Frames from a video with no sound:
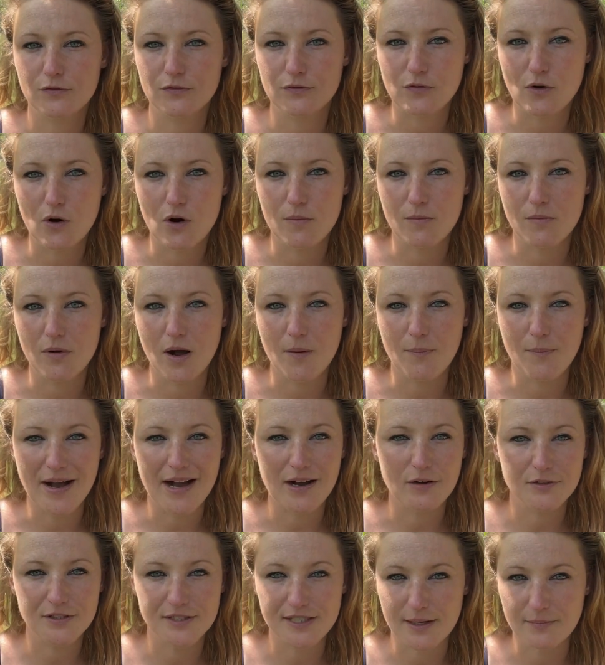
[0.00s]
from
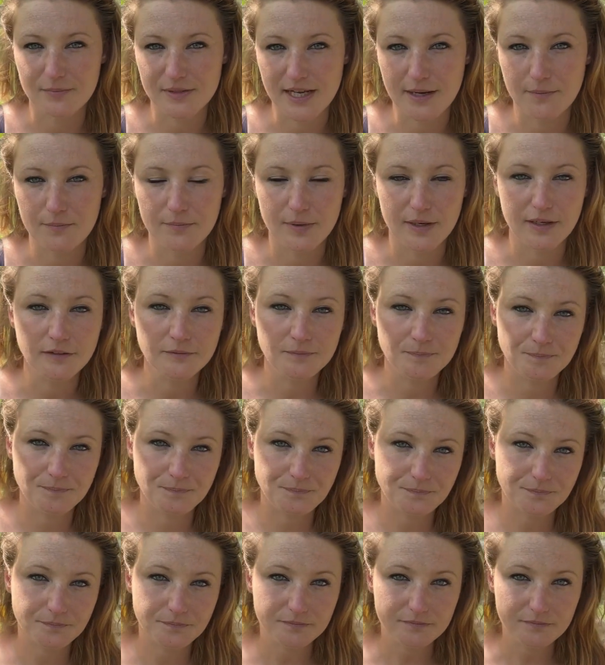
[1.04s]
about September,
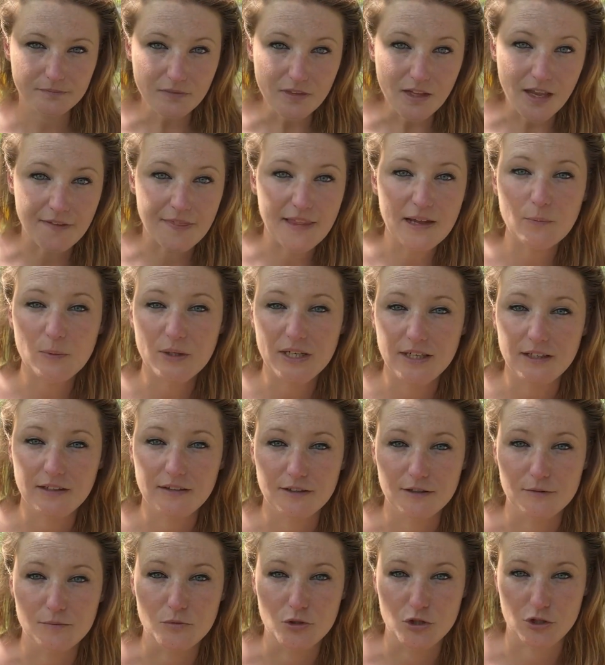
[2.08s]
and then we eat
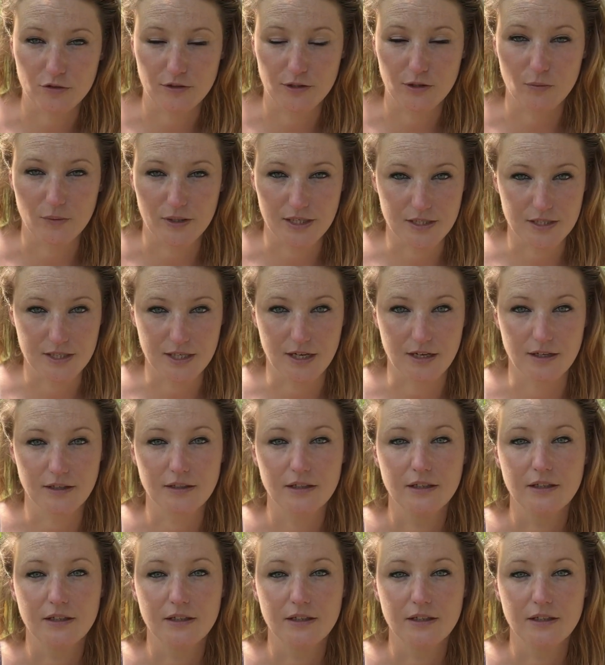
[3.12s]
them during the winter.